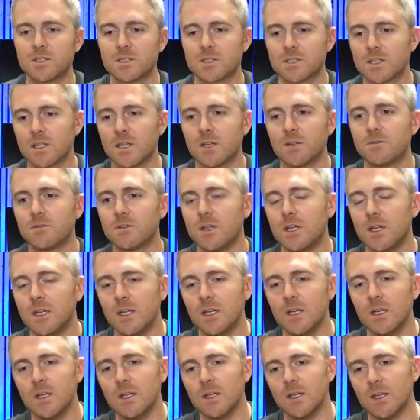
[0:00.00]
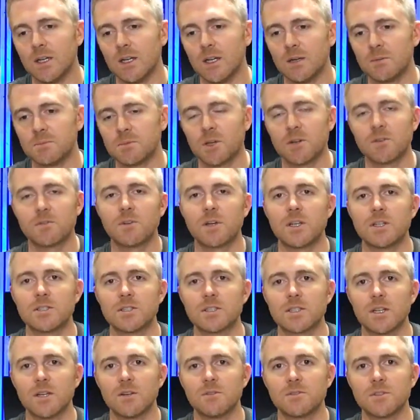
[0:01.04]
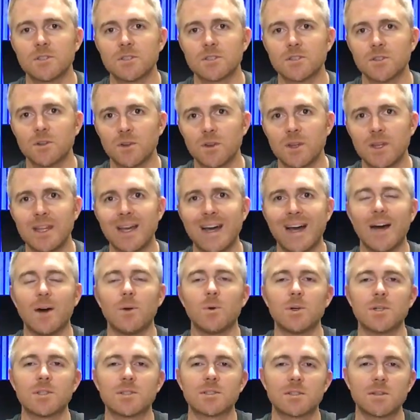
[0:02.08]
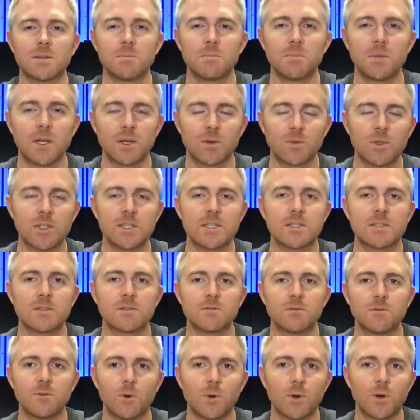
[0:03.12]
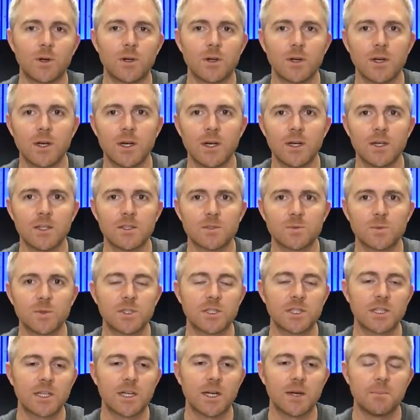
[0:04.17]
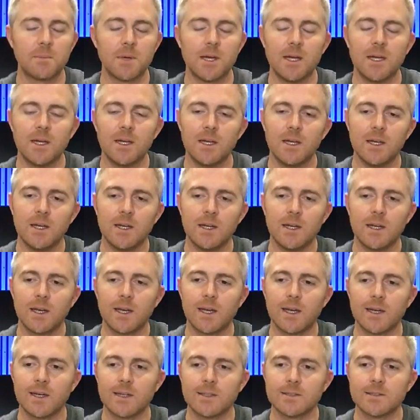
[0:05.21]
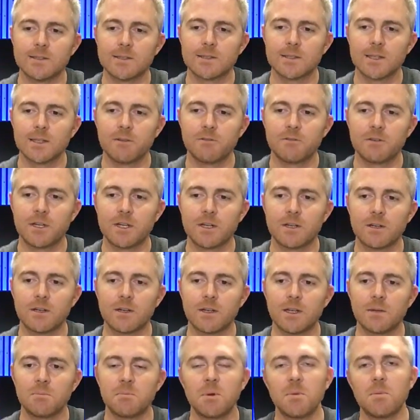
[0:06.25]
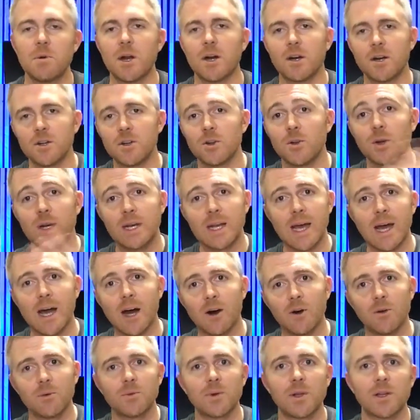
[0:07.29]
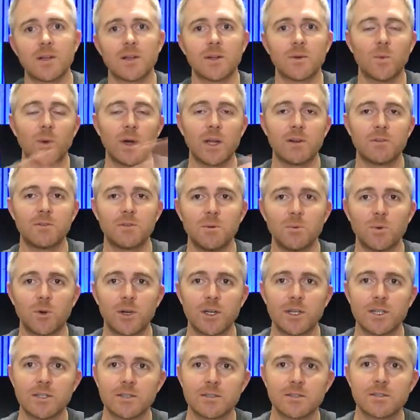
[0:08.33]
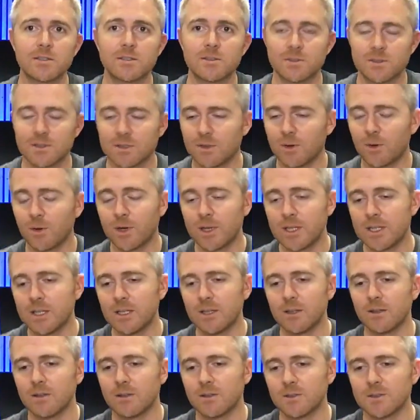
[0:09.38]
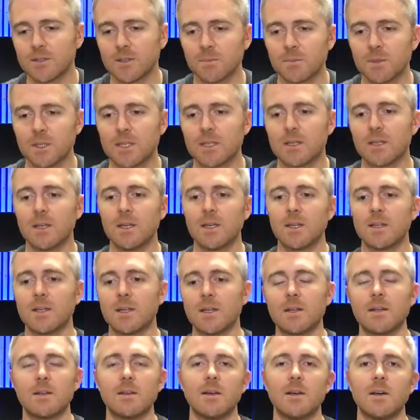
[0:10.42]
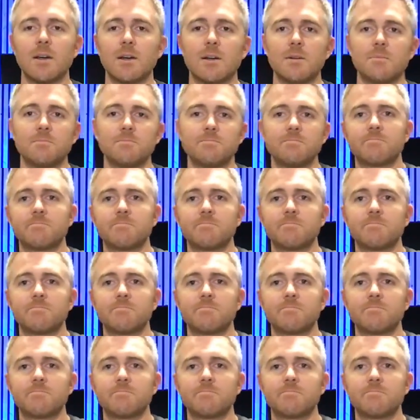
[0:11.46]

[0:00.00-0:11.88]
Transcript: stuff, um, Darth Vader stuff. And so that was the big reason for uh, switching it up. And I figured it'd be better to do it now rather than wait a few more years or, or a year or something and then um,